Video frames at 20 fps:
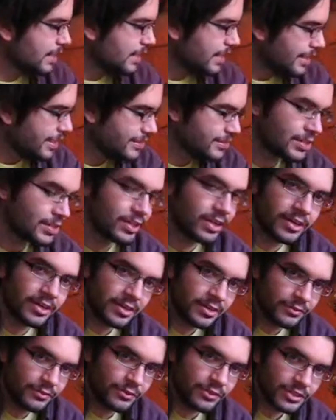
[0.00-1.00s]
It's an
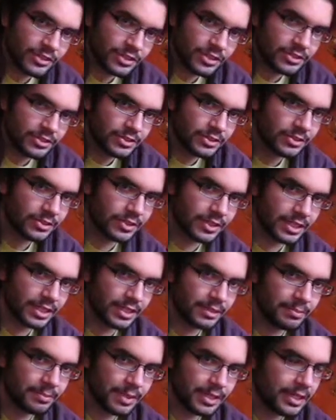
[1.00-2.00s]
artificial tree,
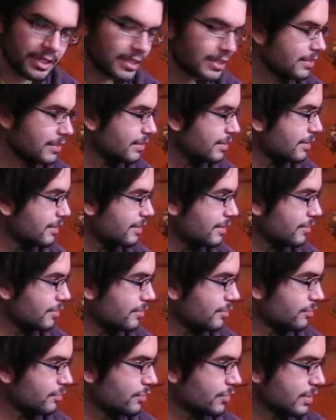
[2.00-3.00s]
but
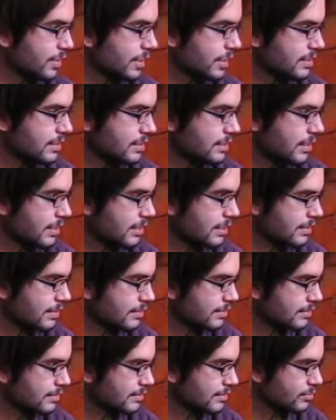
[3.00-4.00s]
for us,
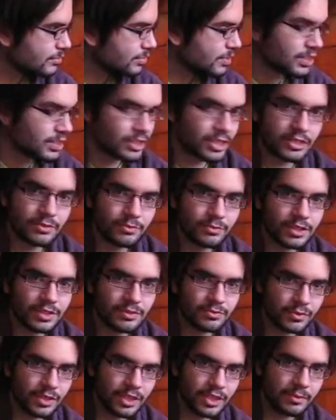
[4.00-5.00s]
tradition, what
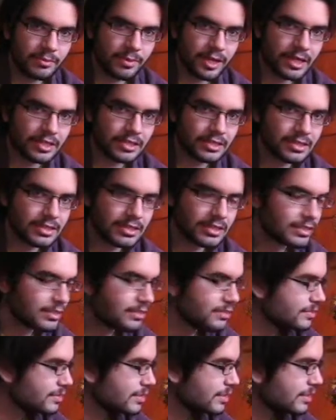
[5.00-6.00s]
really matters
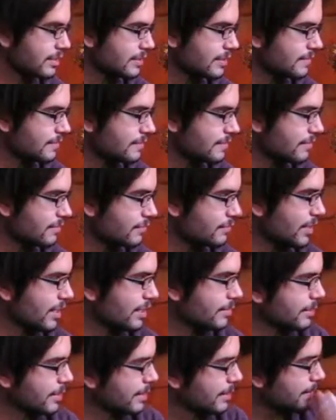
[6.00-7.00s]
to the
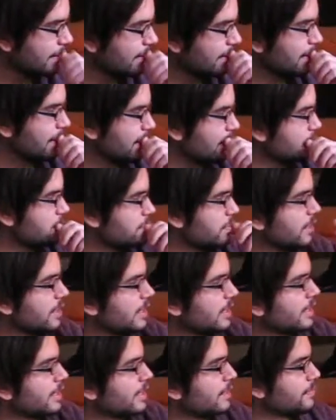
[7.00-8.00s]
family is
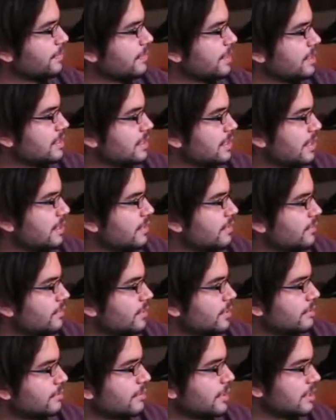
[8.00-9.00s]
putting up these kind of
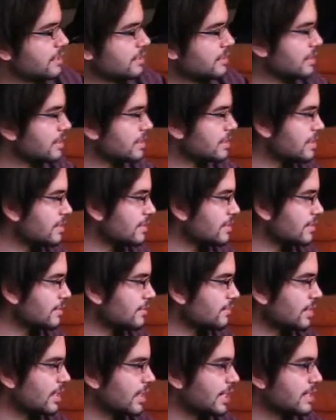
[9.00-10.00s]
ornaments. You can, if
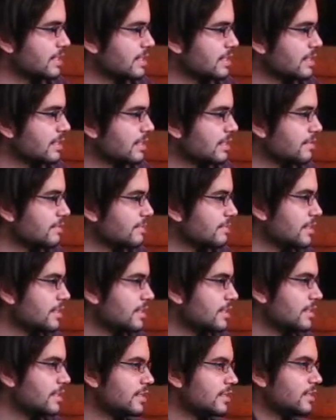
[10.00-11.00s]
you can't see them,
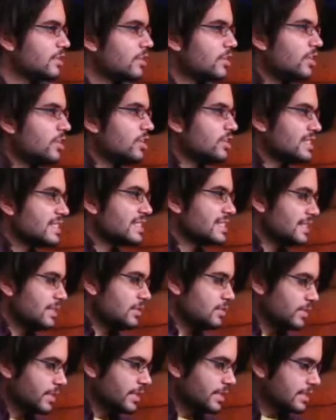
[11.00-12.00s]
they're all
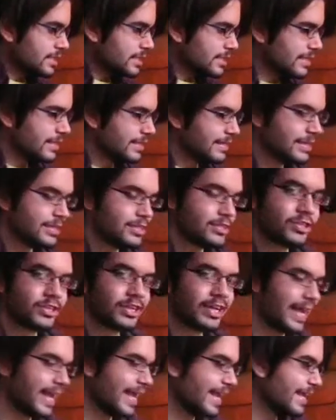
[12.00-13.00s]
sequenced. These are
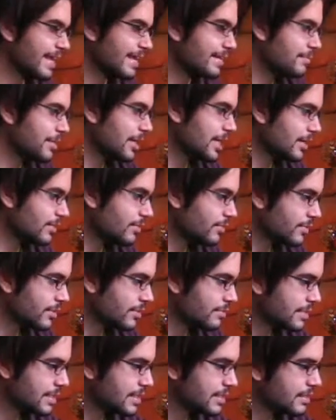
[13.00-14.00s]
handmade
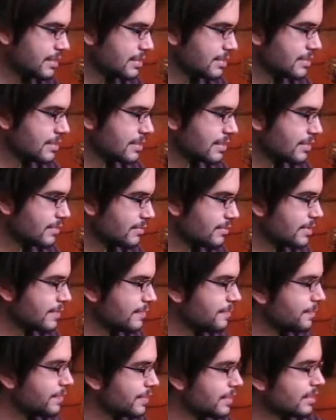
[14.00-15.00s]
ornaments. Here's another one.
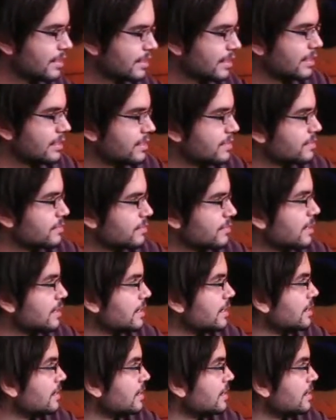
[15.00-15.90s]
Here's one.